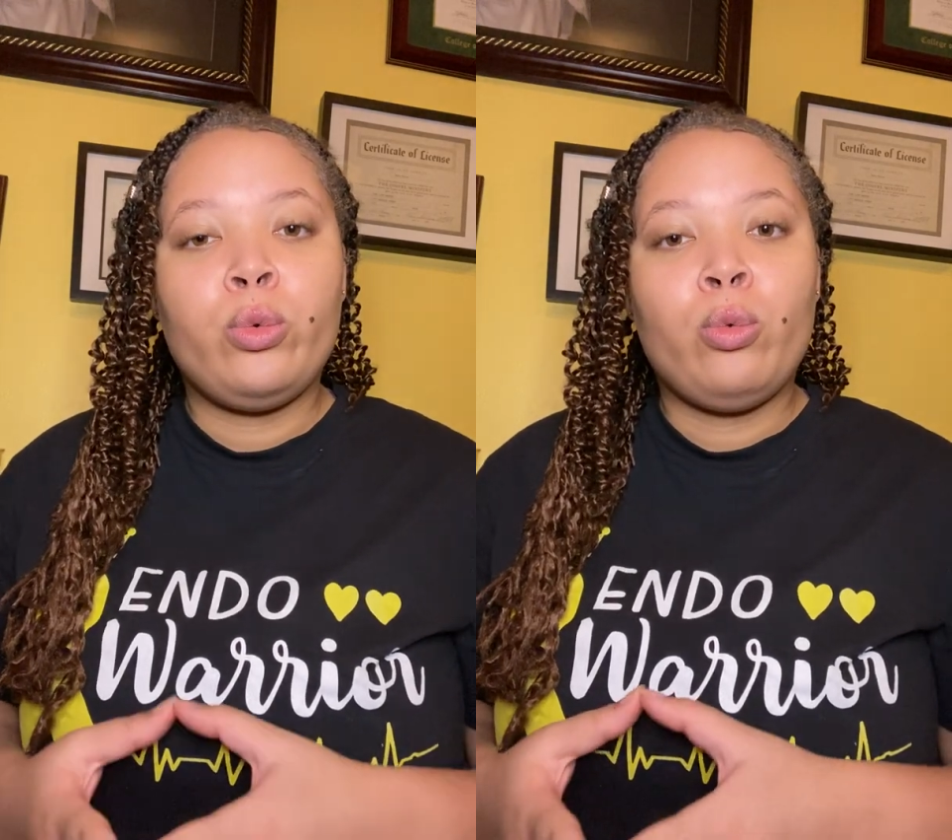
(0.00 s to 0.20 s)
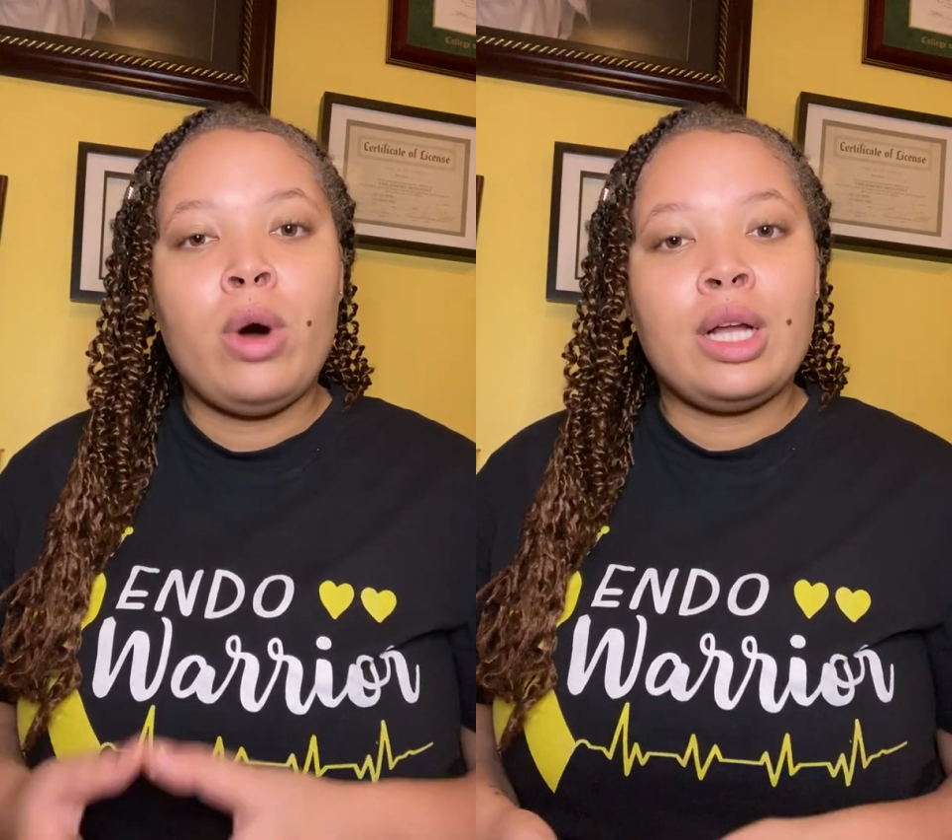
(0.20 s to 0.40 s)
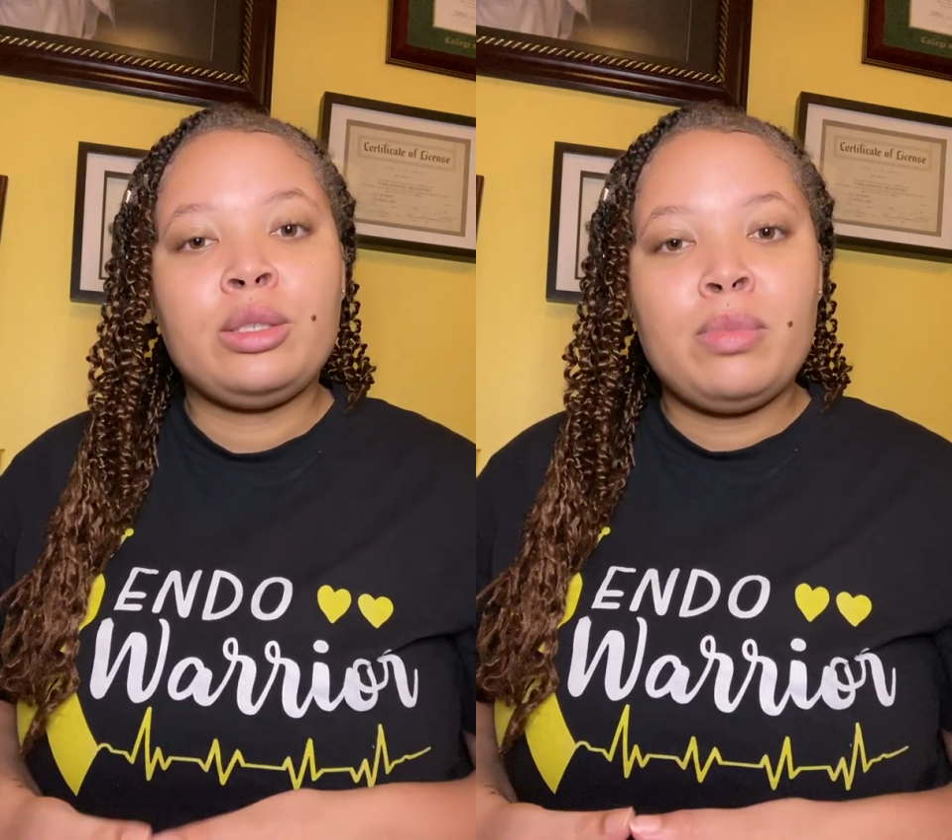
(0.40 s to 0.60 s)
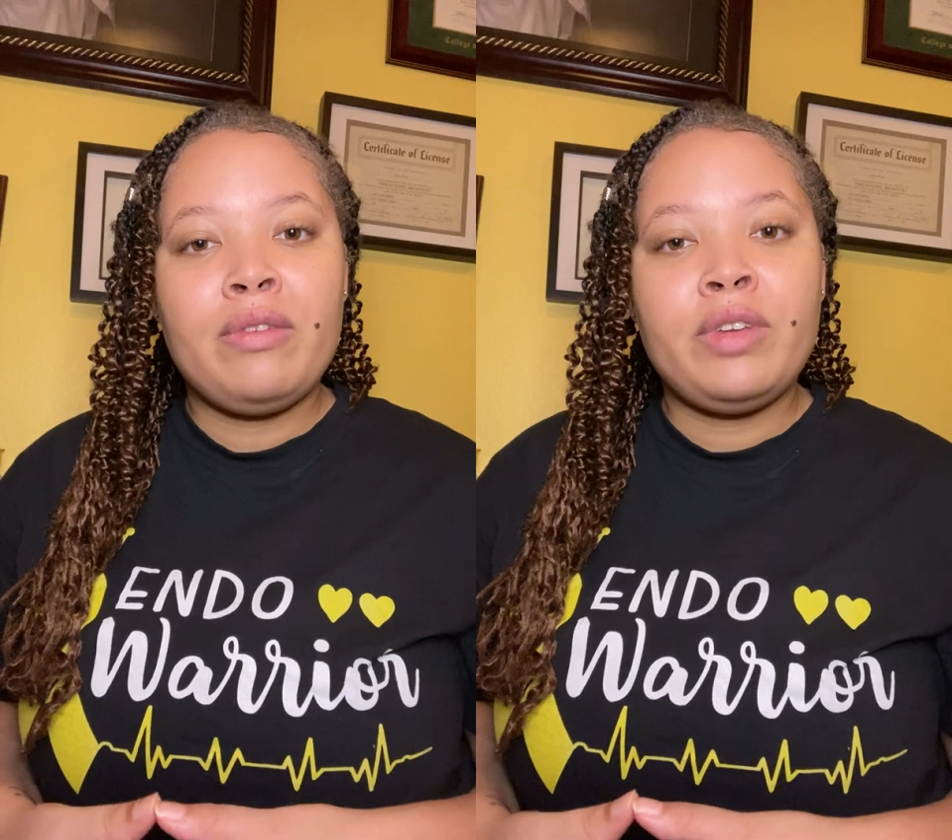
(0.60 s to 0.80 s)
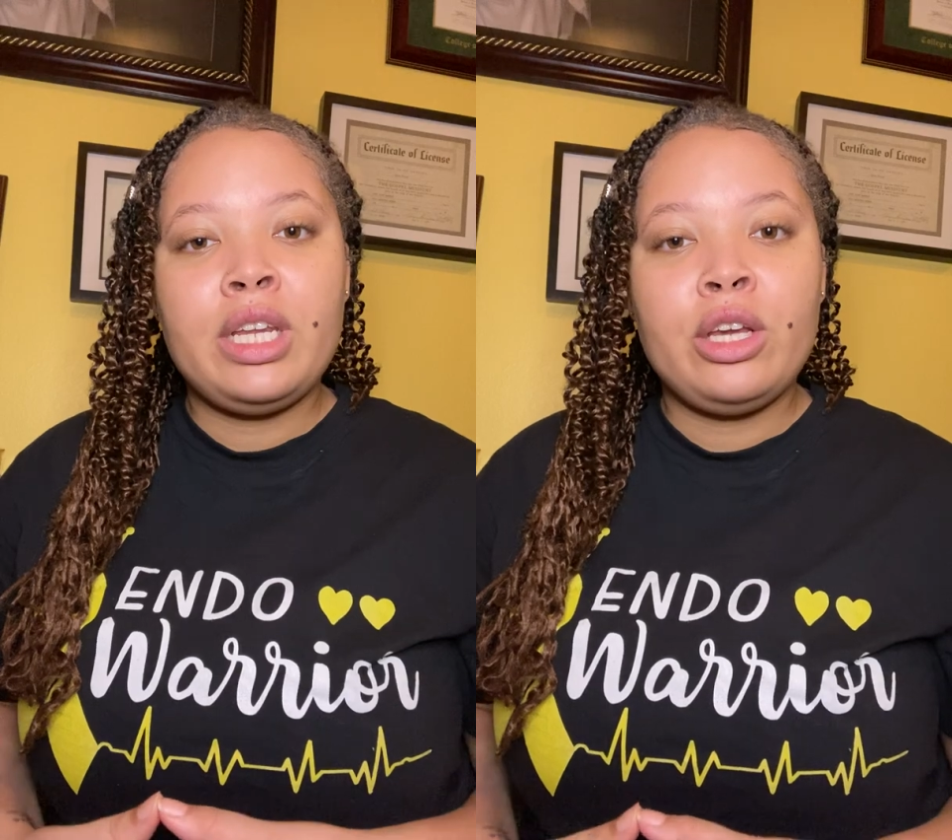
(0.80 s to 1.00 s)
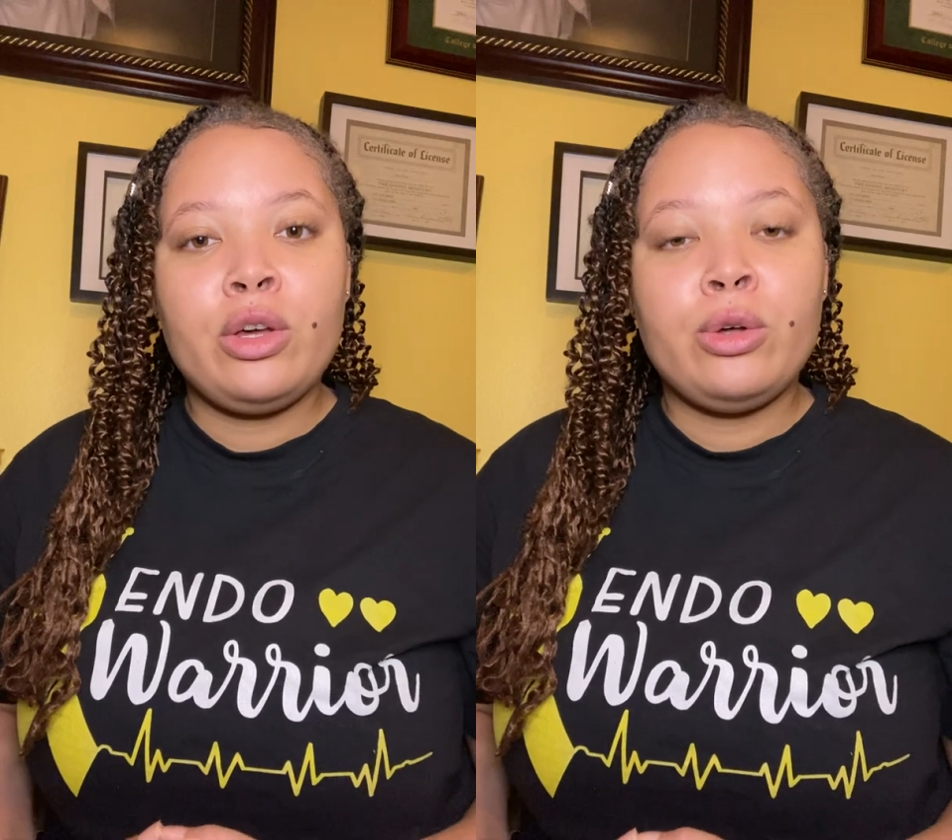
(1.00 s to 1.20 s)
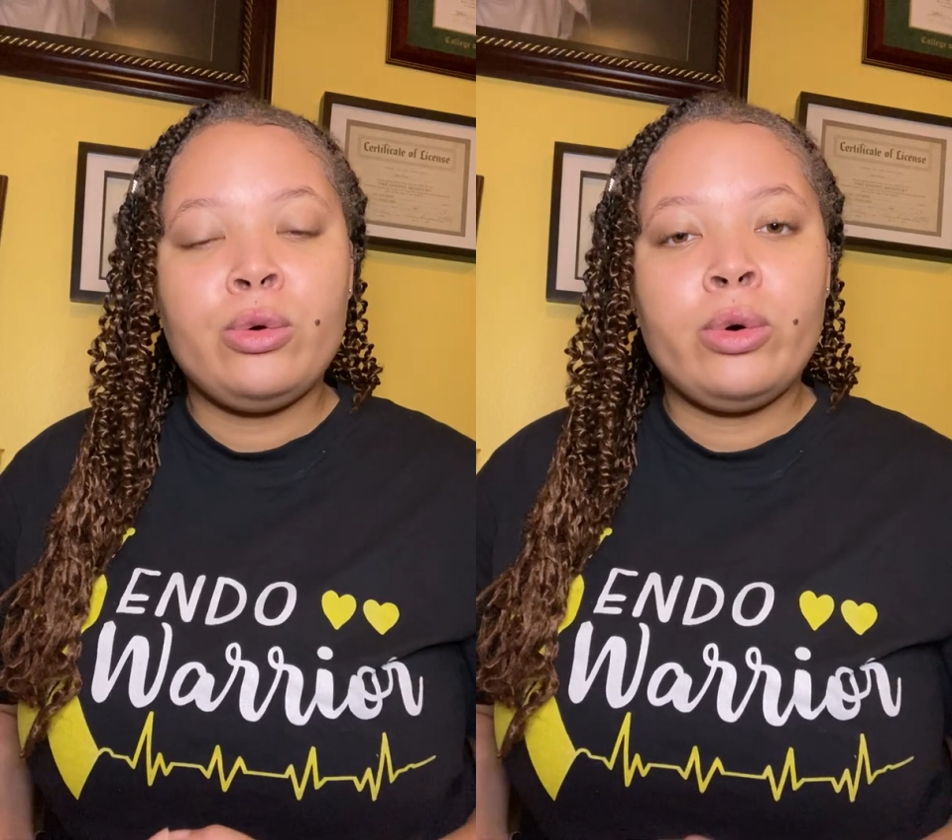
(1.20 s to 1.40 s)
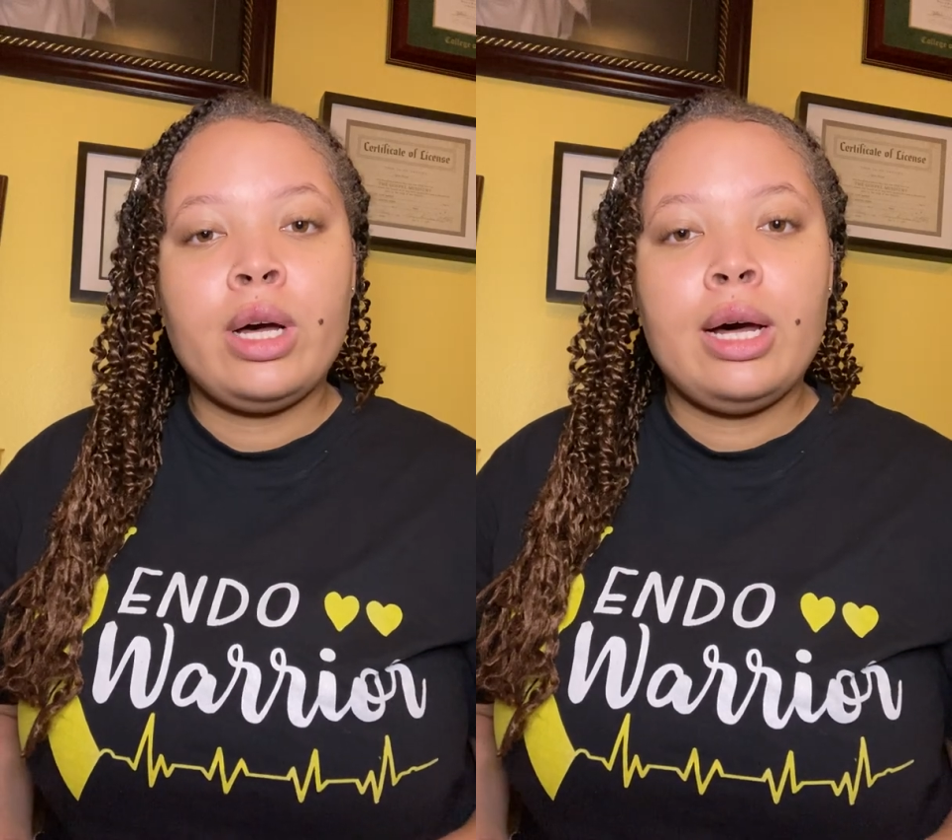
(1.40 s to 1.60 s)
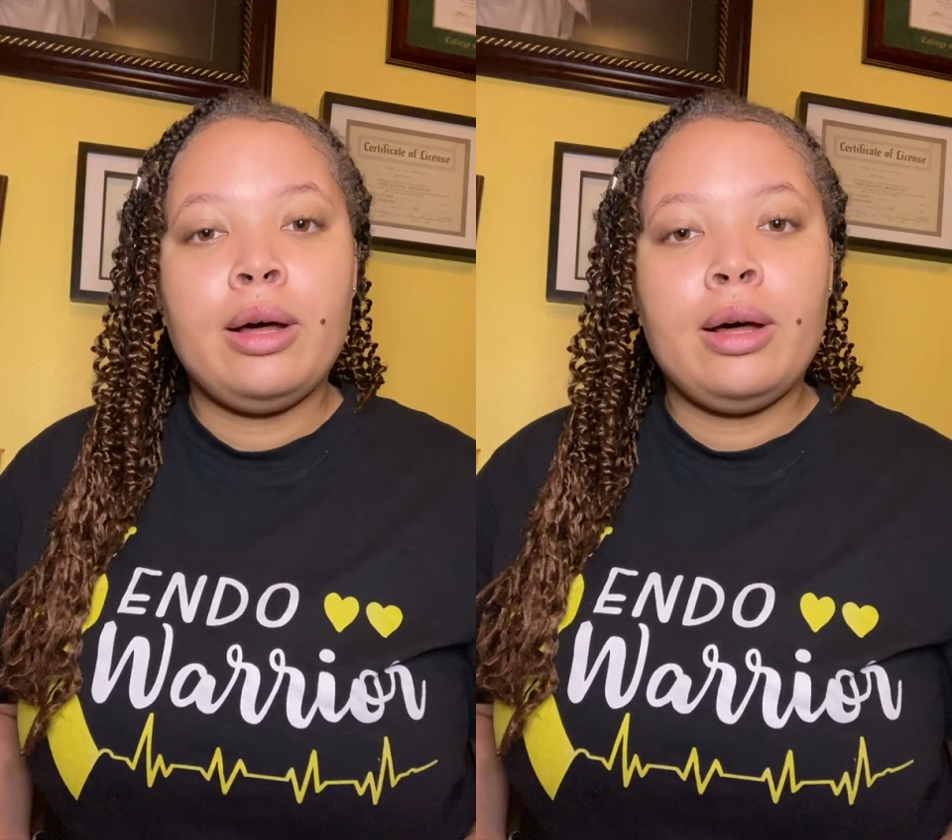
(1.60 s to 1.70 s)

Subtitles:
watched my video,